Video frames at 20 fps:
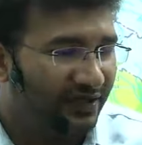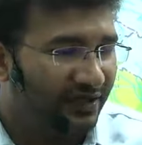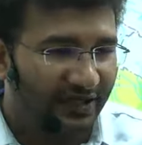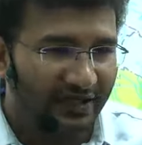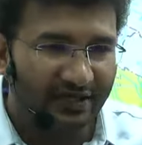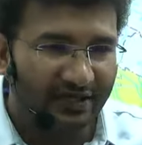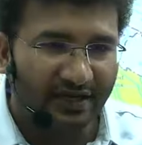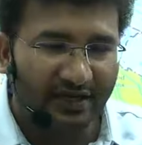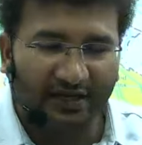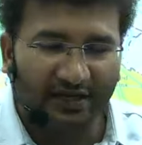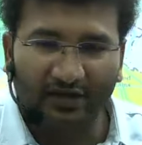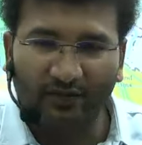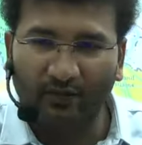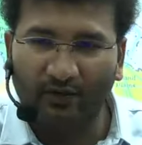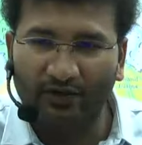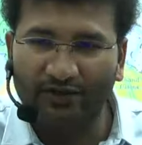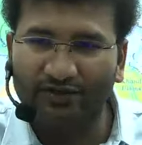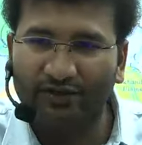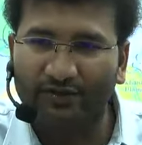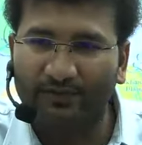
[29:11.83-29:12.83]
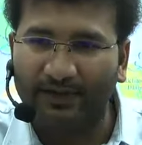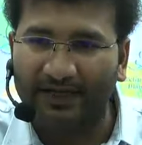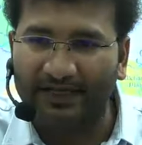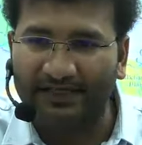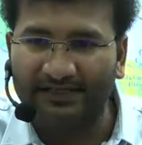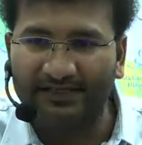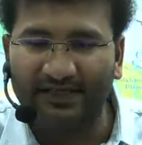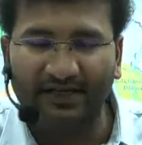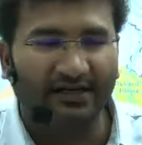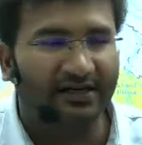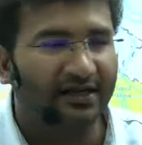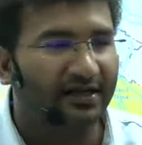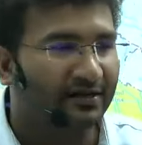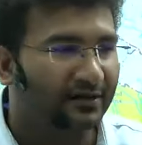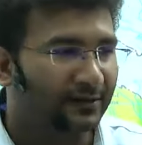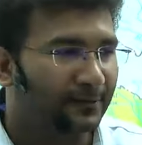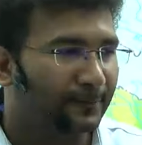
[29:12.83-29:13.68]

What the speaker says: India get? What should Pakistan get?